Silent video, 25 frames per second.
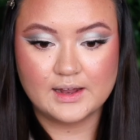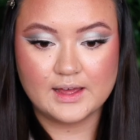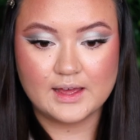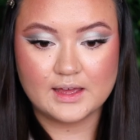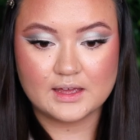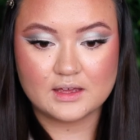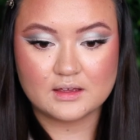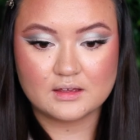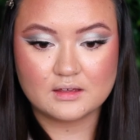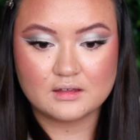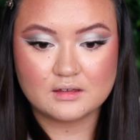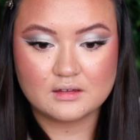
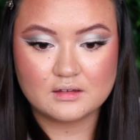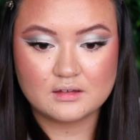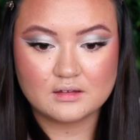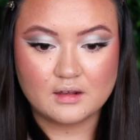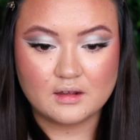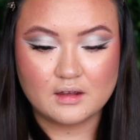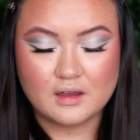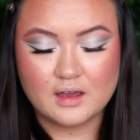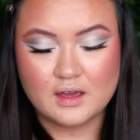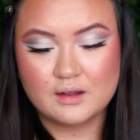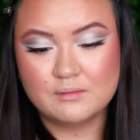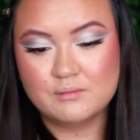like
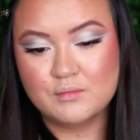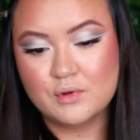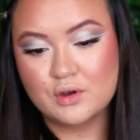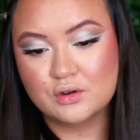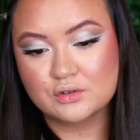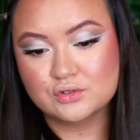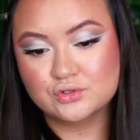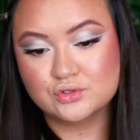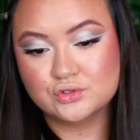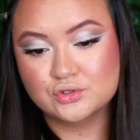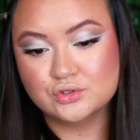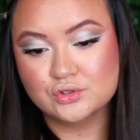I'm
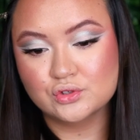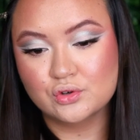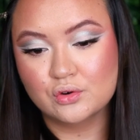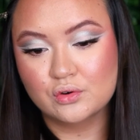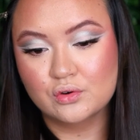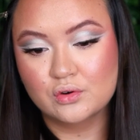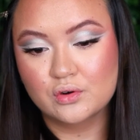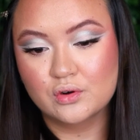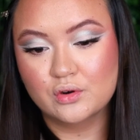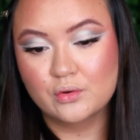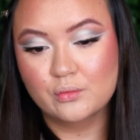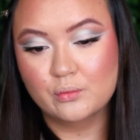not
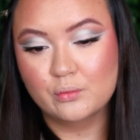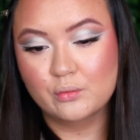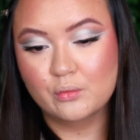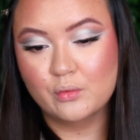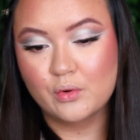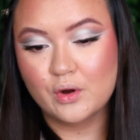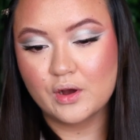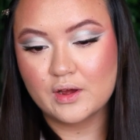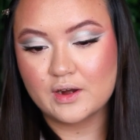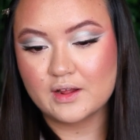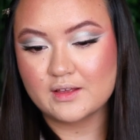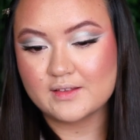sure
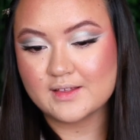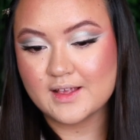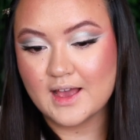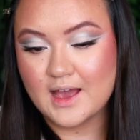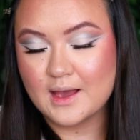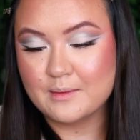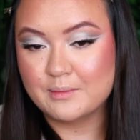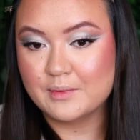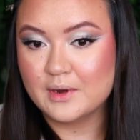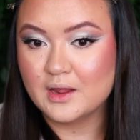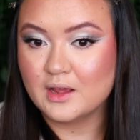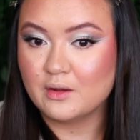what is
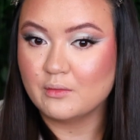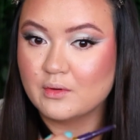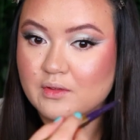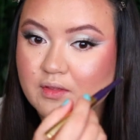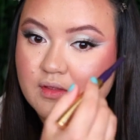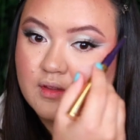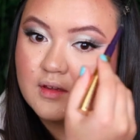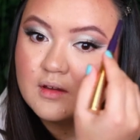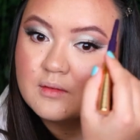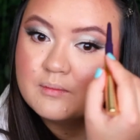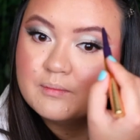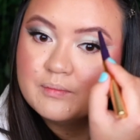happening
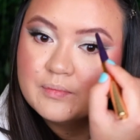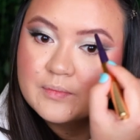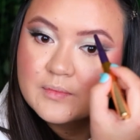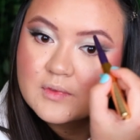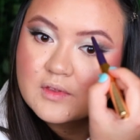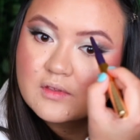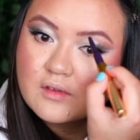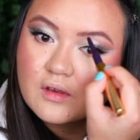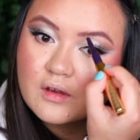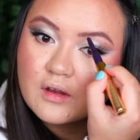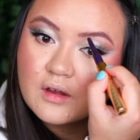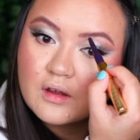with them.
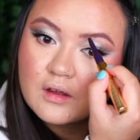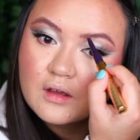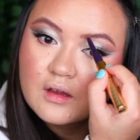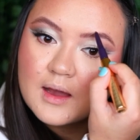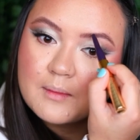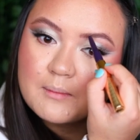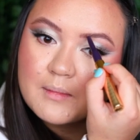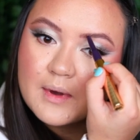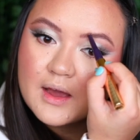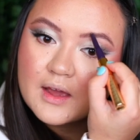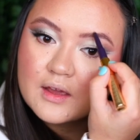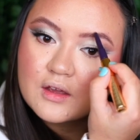So
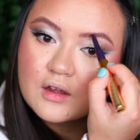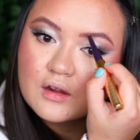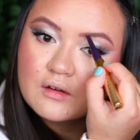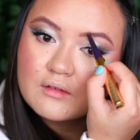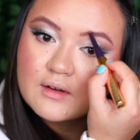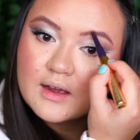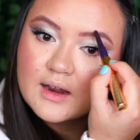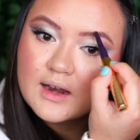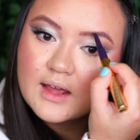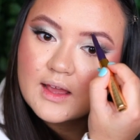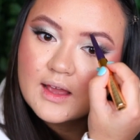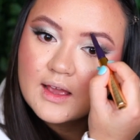I might go
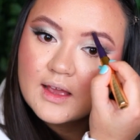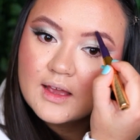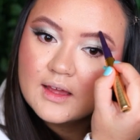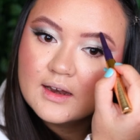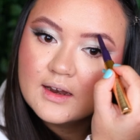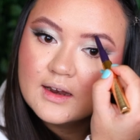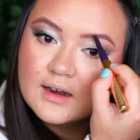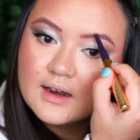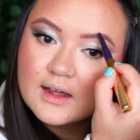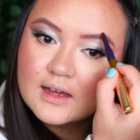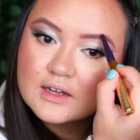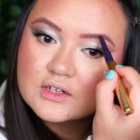right
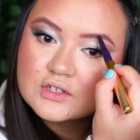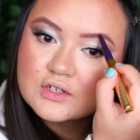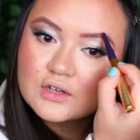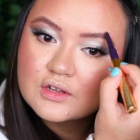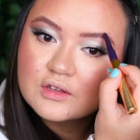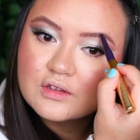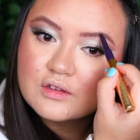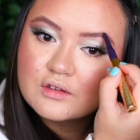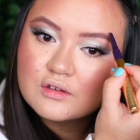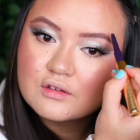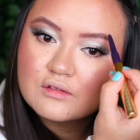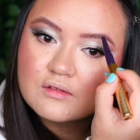ahead and
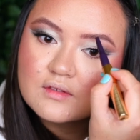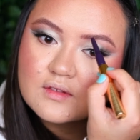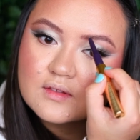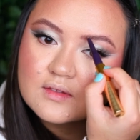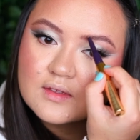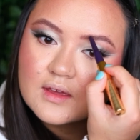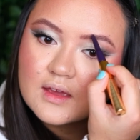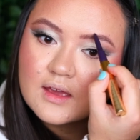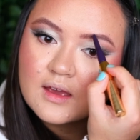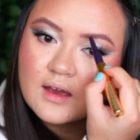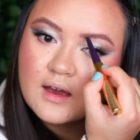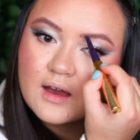actually use
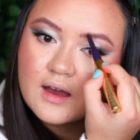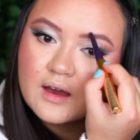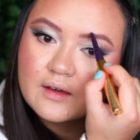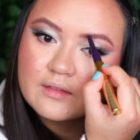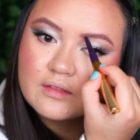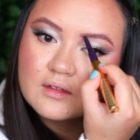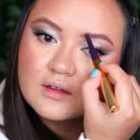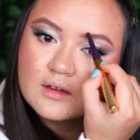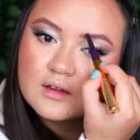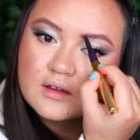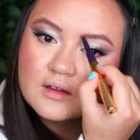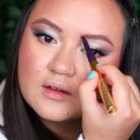the
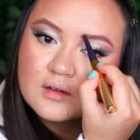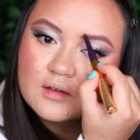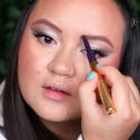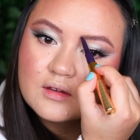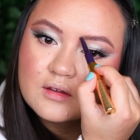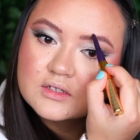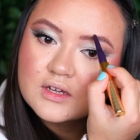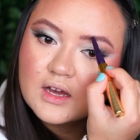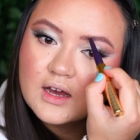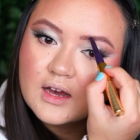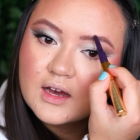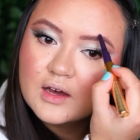other
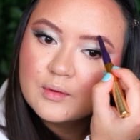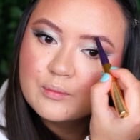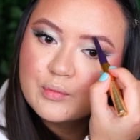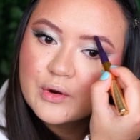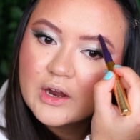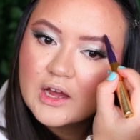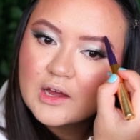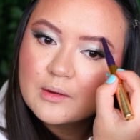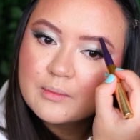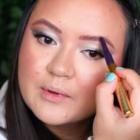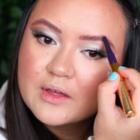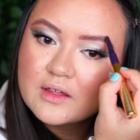Tarte
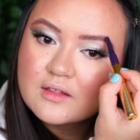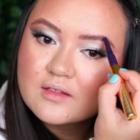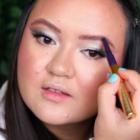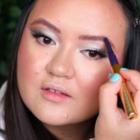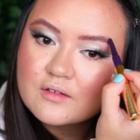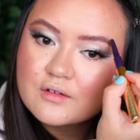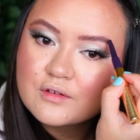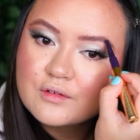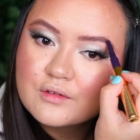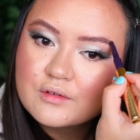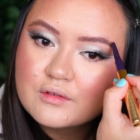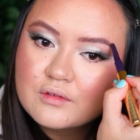brow
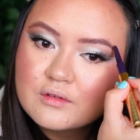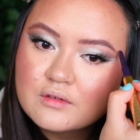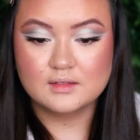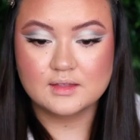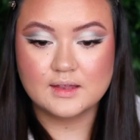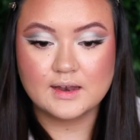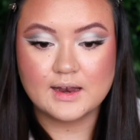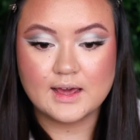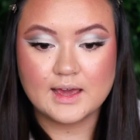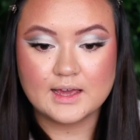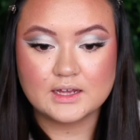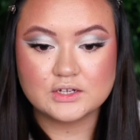pencil
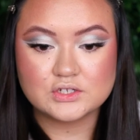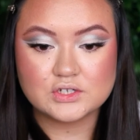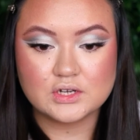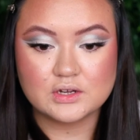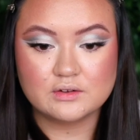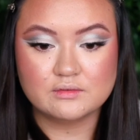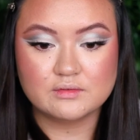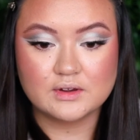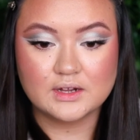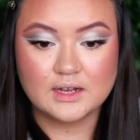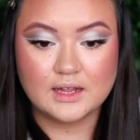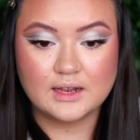that I
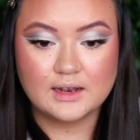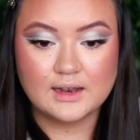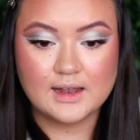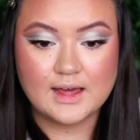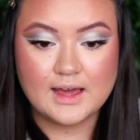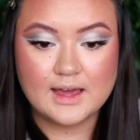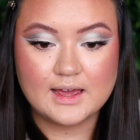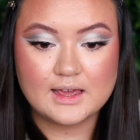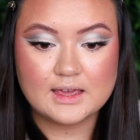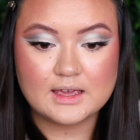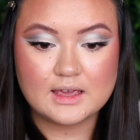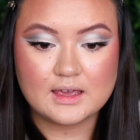actually really
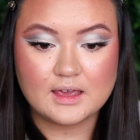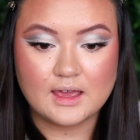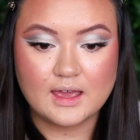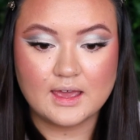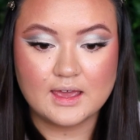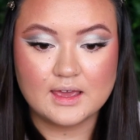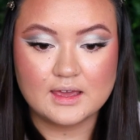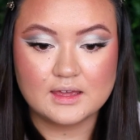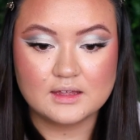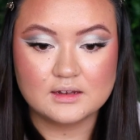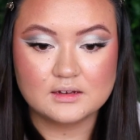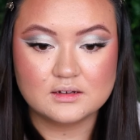like
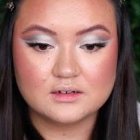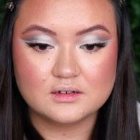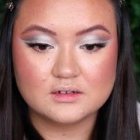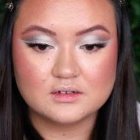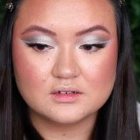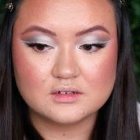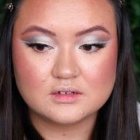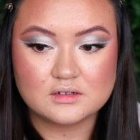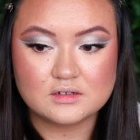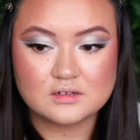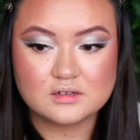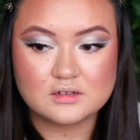
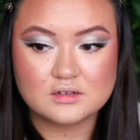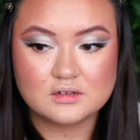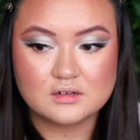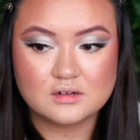and